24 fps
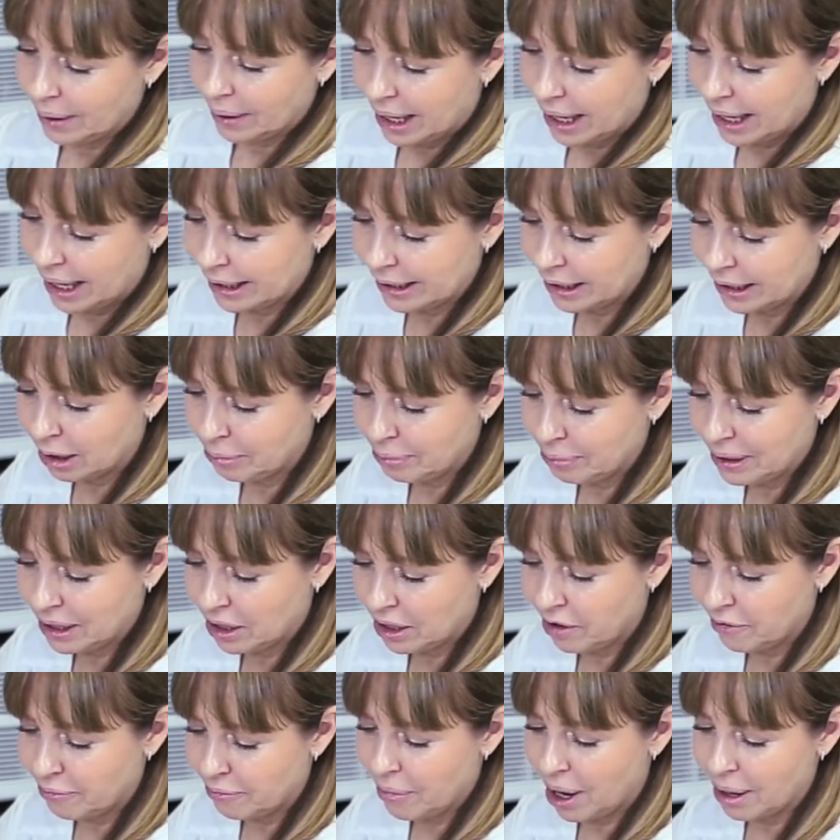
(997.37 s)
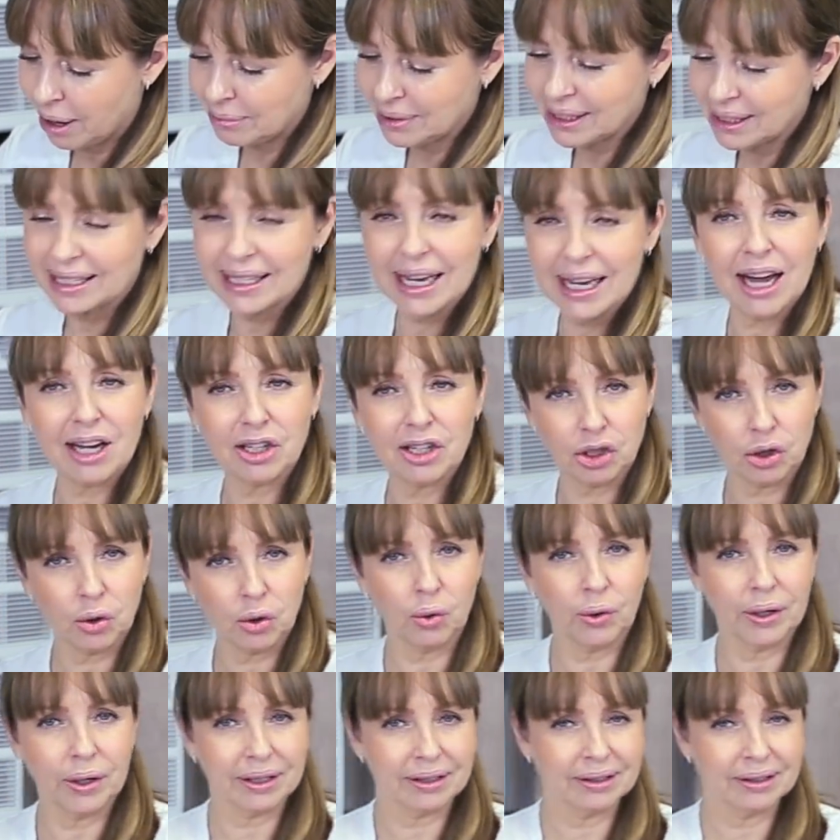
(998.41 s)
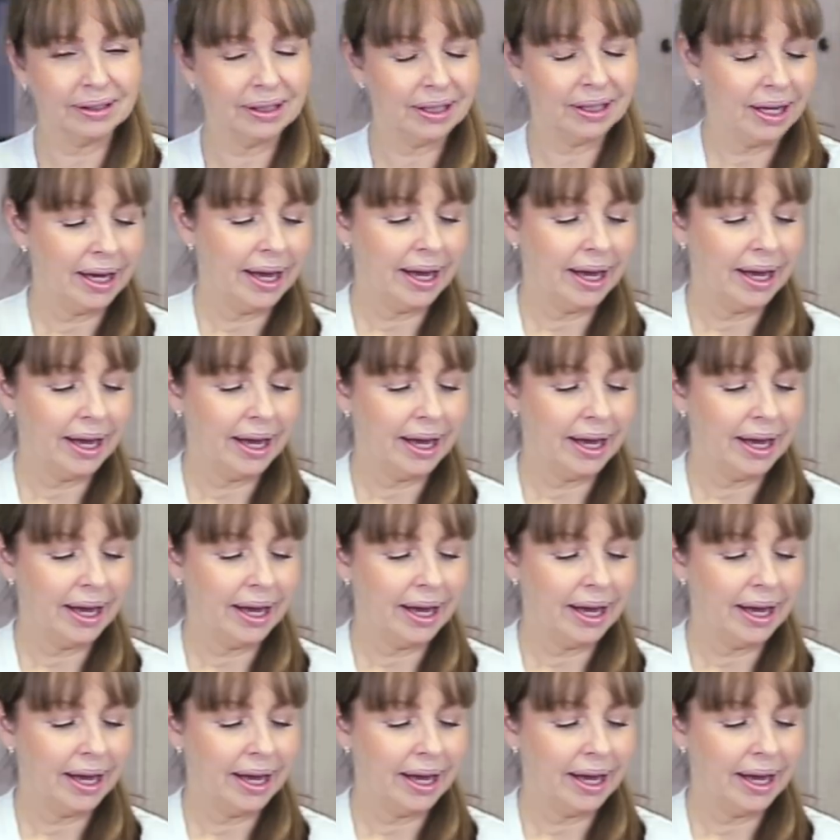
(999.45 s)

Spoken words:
a little bit of my massage oil.